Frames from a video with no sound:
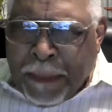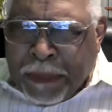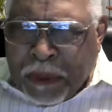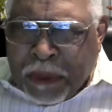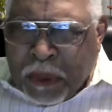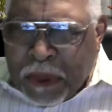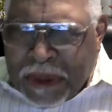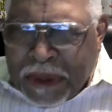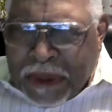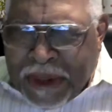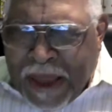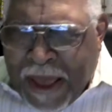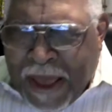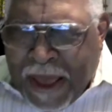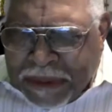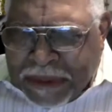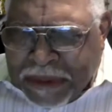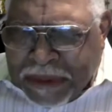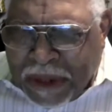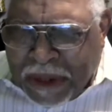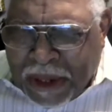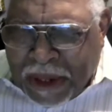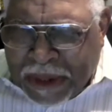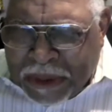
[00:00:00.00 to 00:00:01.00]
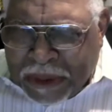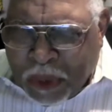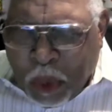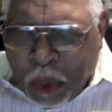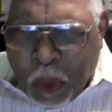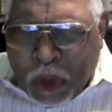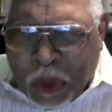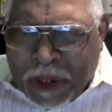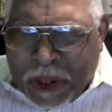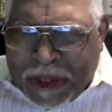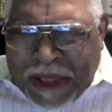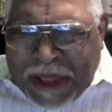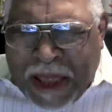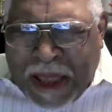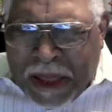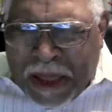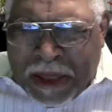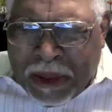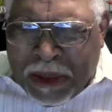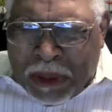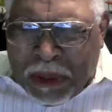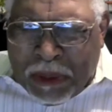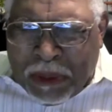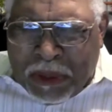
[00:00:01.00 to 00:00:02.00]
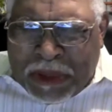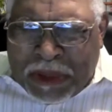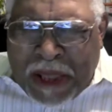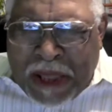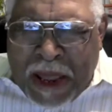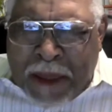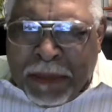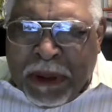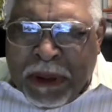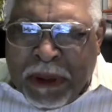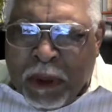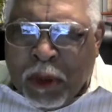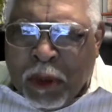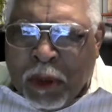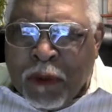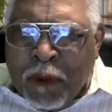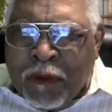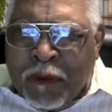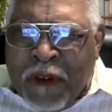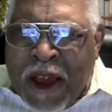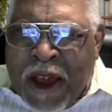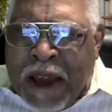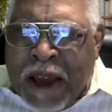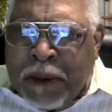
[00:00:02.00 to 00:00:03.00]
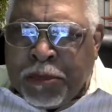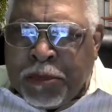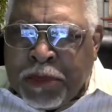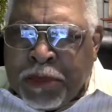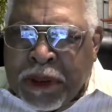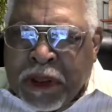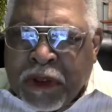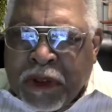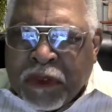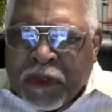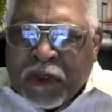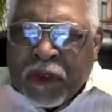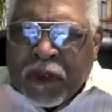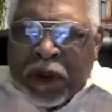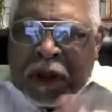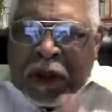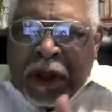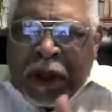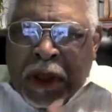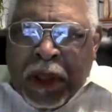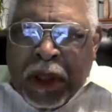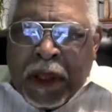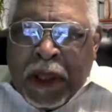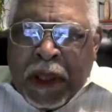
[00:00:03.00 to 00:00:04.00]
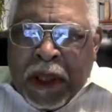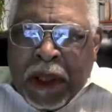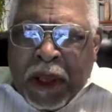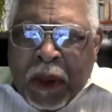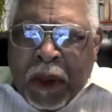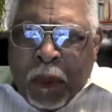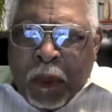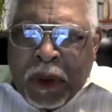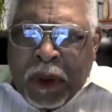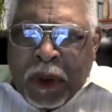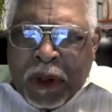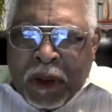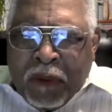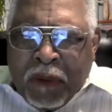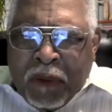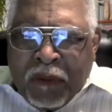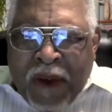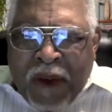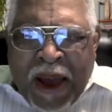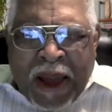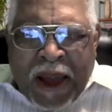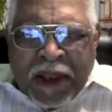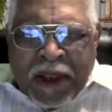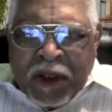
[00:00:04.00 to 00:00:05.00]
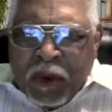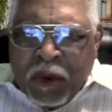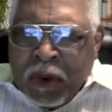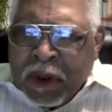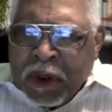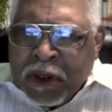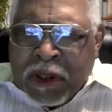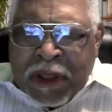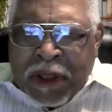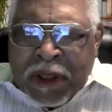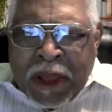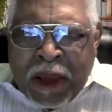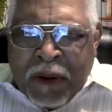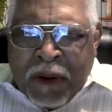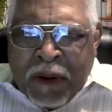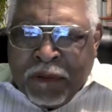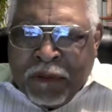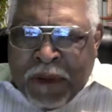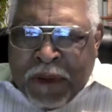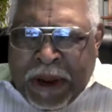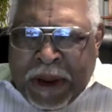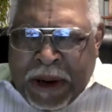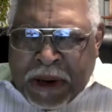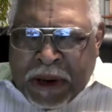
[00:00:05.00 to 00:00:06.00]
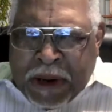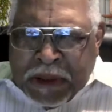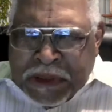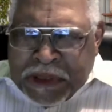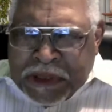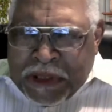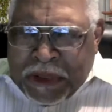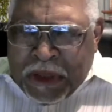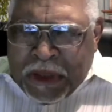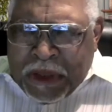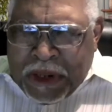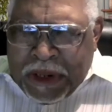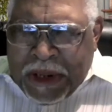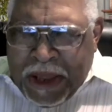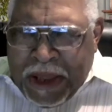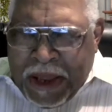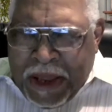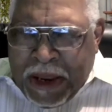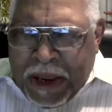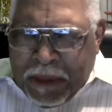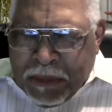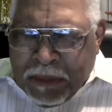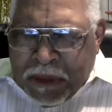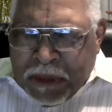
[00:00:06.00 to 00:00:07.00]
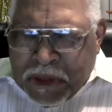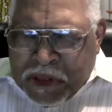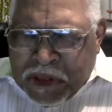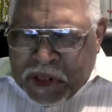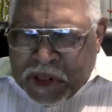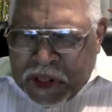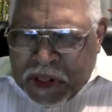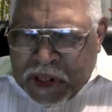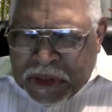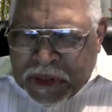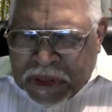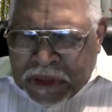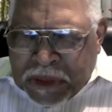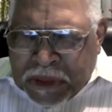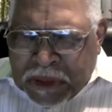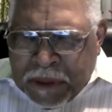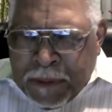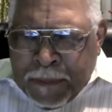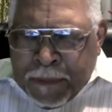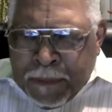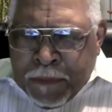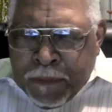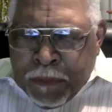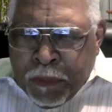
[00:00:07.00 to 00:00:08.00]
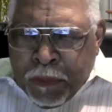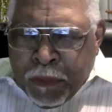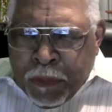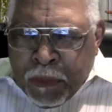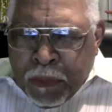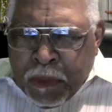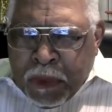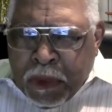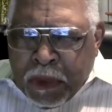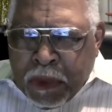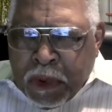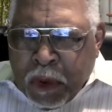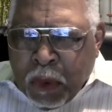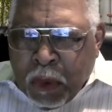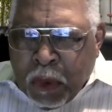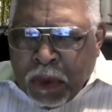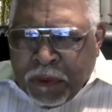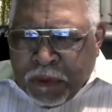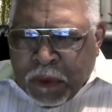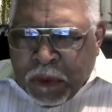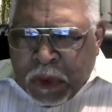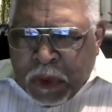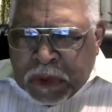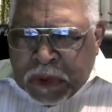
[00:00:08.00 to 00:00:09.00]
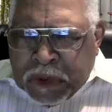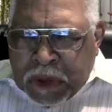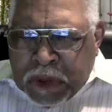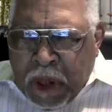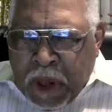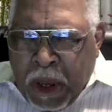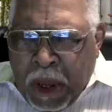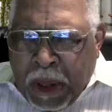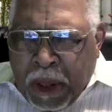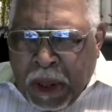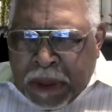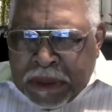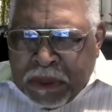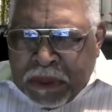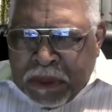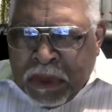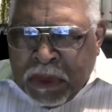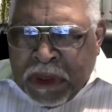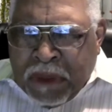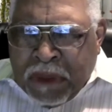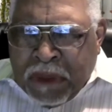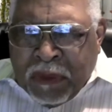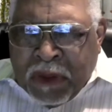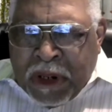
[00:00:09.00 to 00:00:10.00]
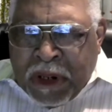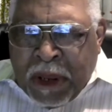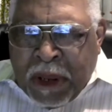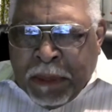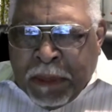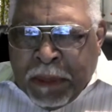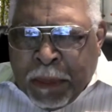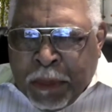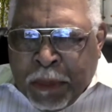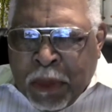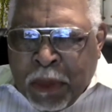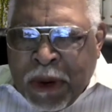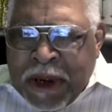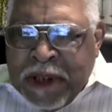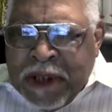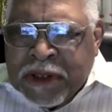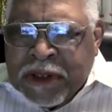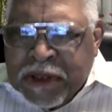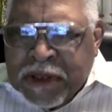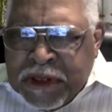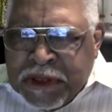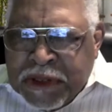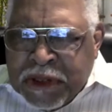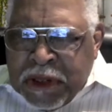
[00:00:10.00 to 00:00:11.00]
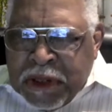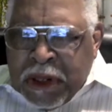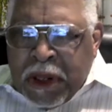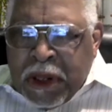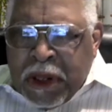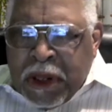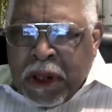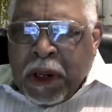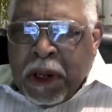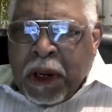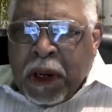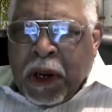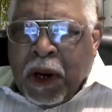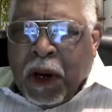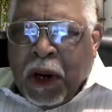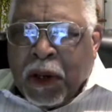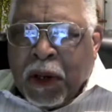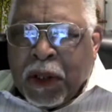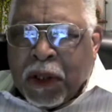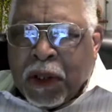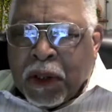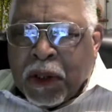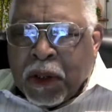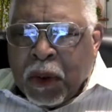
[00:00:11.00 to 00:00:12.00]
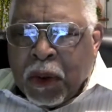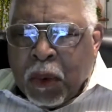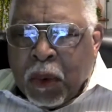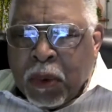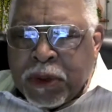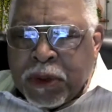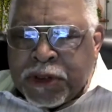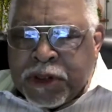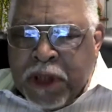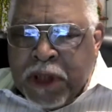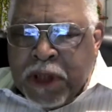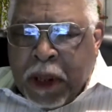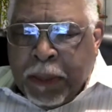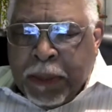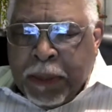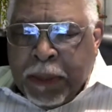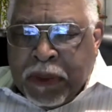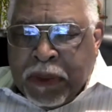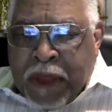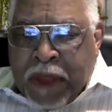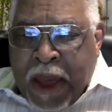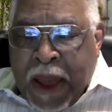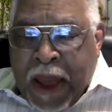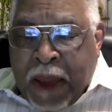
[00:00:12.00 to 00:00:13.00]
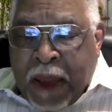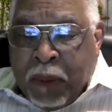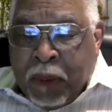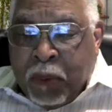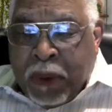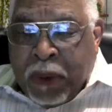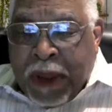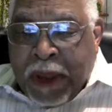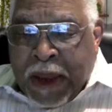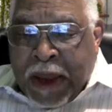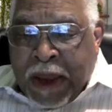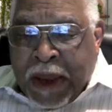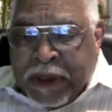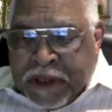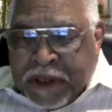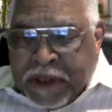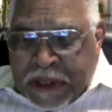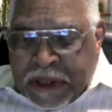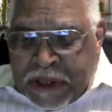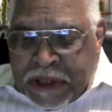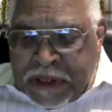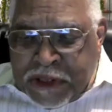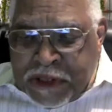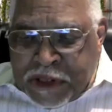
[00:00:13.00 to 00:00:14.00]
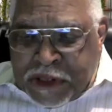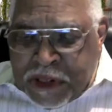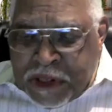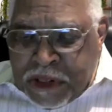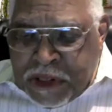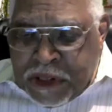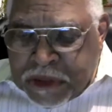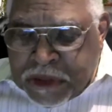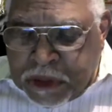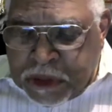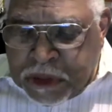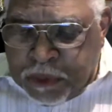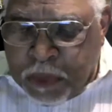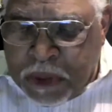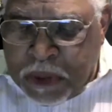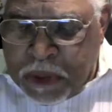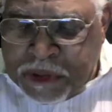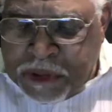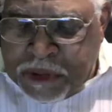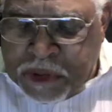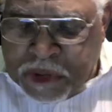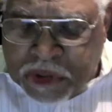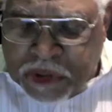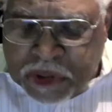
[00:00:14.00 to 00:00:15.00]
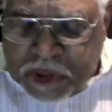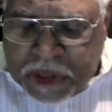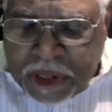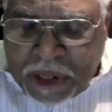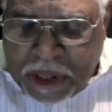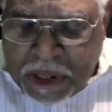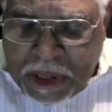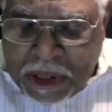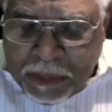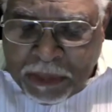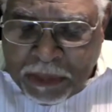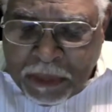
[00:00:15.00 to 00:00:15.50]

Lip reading: them to realize, God, all the time they're going to find peace. We invite you into their affairs in the name of Jesus. Do it for us, God. We give your name the praises. Honor and glory shall be thine. We ask it in Jesus' precious name.